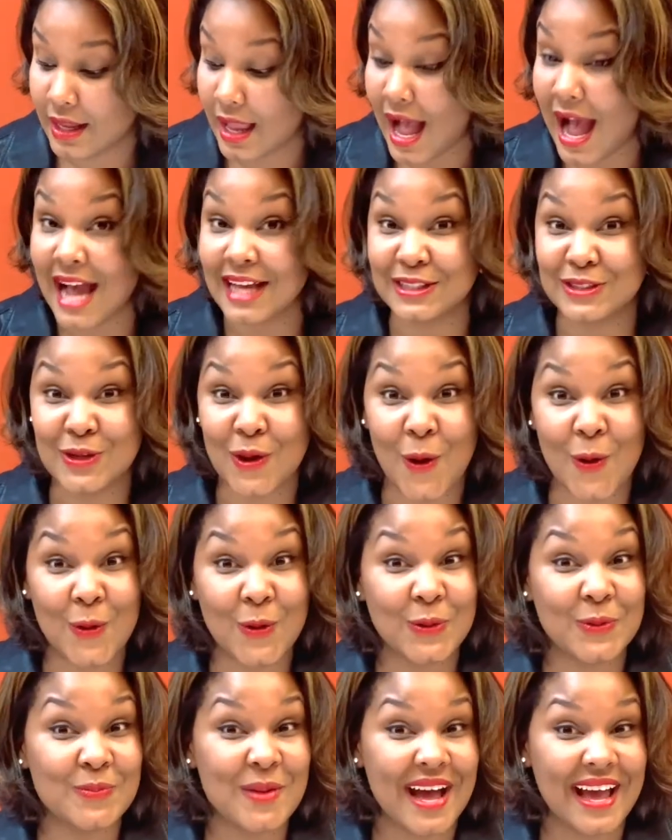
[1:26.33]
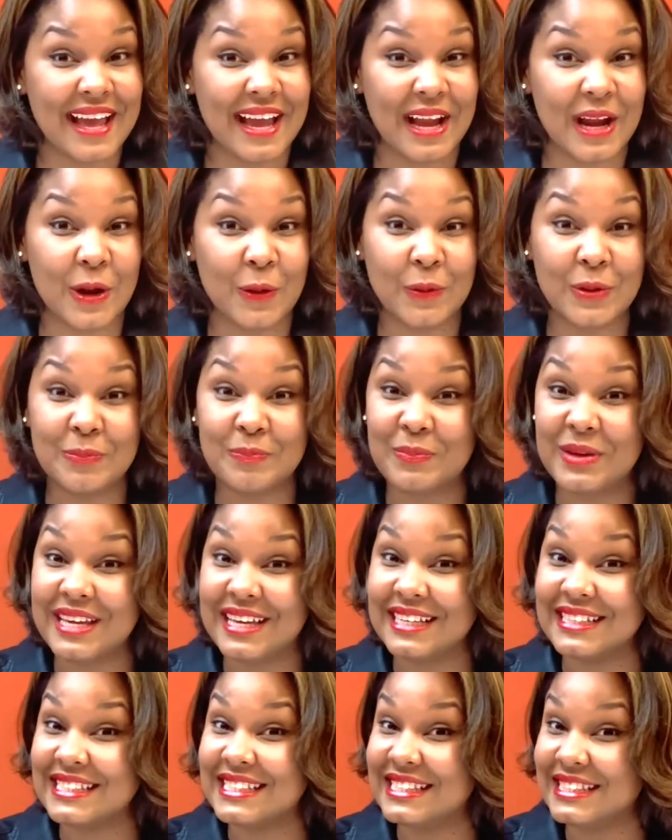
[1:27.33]
I toned my hair with
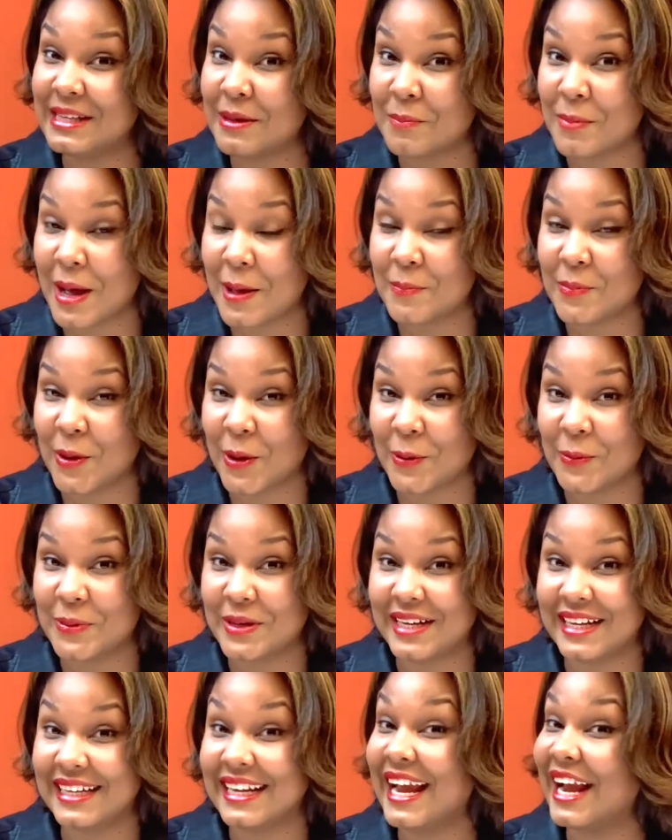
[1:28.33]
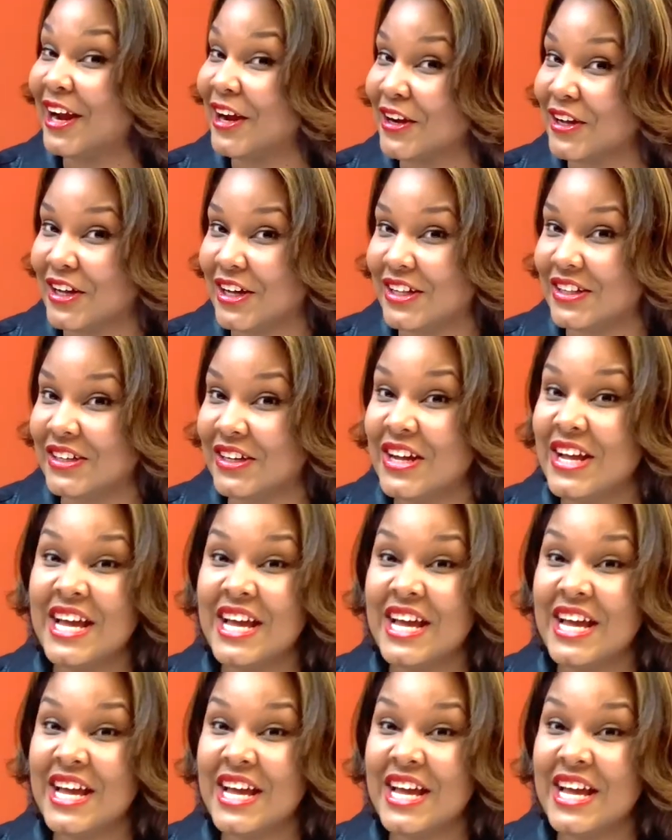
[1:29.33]
Bigen Semi-Permanent Hair Color.